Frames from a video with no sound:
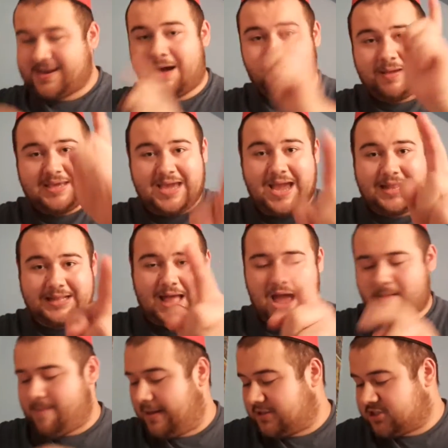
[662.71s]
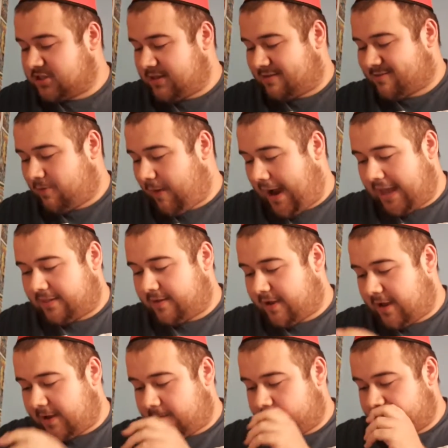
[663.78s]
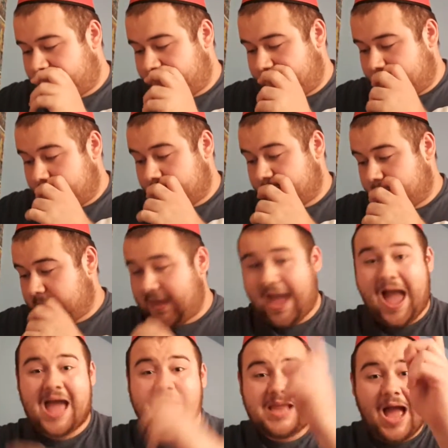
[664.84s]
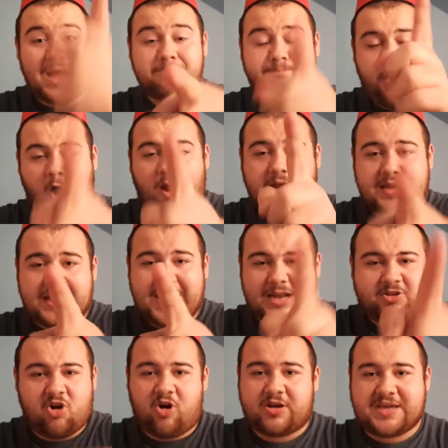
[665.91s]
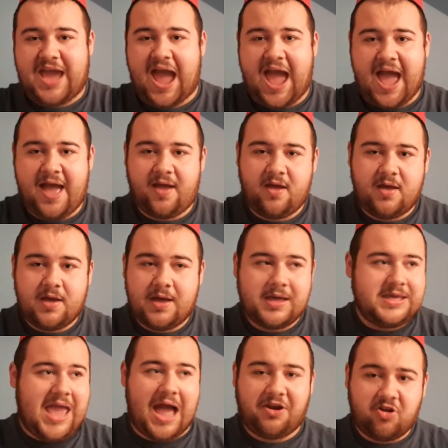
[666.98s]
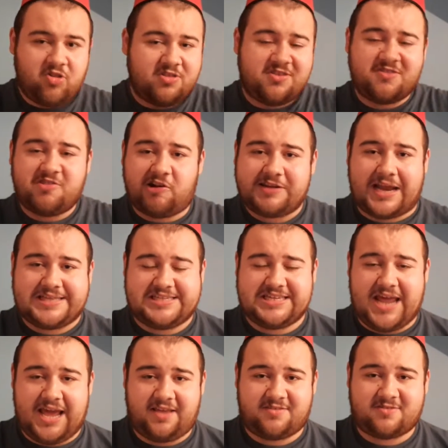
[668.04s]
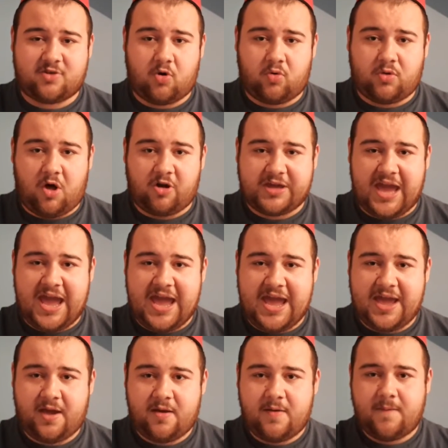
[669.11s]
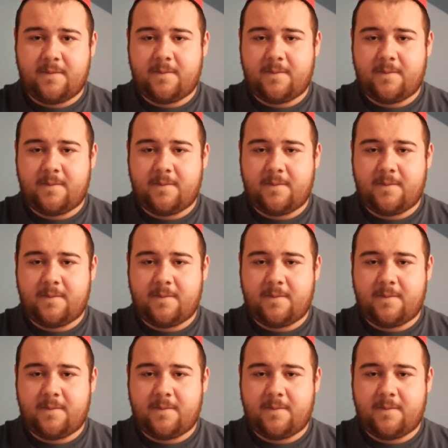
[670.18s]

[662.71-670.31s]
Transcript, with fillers: Now again, like I mentioned this a while ago. Yeah, I, I'm pointing, I don't care. Yeah, I know this is not 1980 school, okay?